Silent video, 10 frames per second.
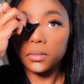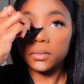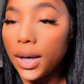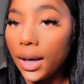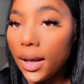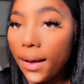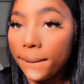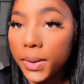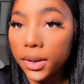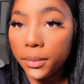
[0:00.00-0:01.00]
Now that I
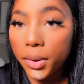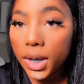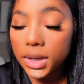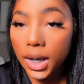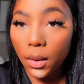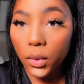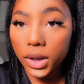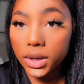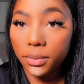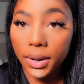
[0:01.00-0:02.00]
have done the parts that I
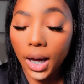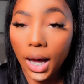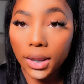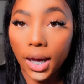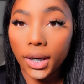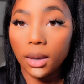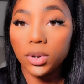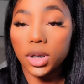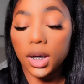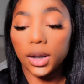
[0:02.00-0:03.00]
wanted to be highlighted, I'm
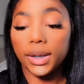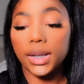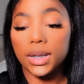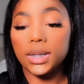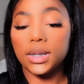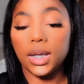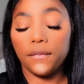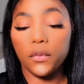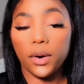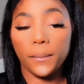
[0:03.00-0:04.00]
just going to let that sit
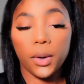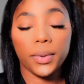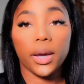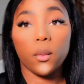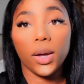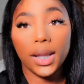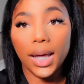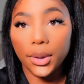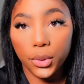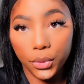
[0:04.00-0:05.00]
for a moment. And while
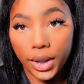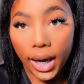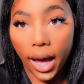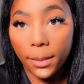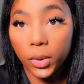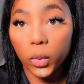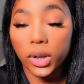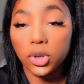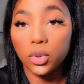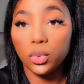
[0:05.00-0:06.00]
I do that, I'm
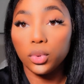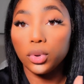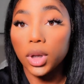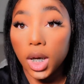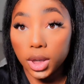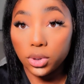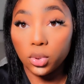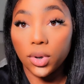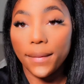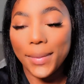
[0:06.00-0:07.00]
going to
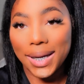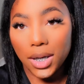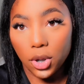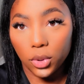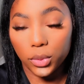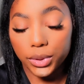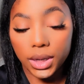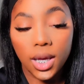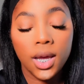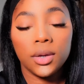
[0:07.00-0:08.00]
contour my nose.
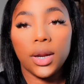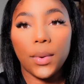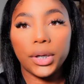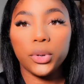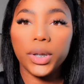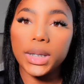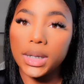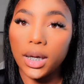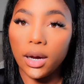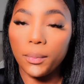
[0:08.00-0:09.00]
Now I do this
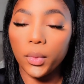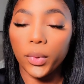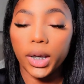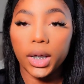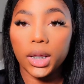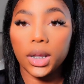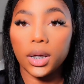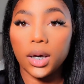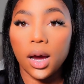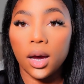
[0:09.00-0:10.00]
step with
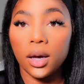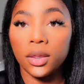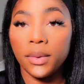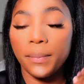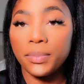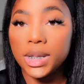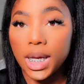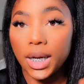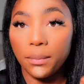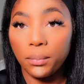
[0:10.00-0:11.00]
the
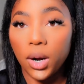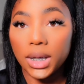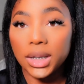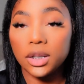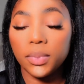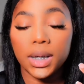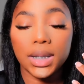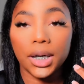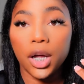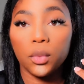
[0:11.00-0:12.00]
setting process because
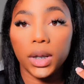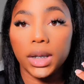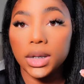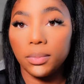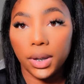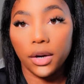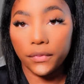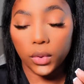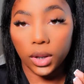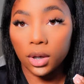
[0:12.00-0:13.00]
I don't need it to be there
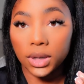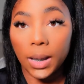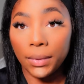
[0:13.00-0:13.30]
for a long time.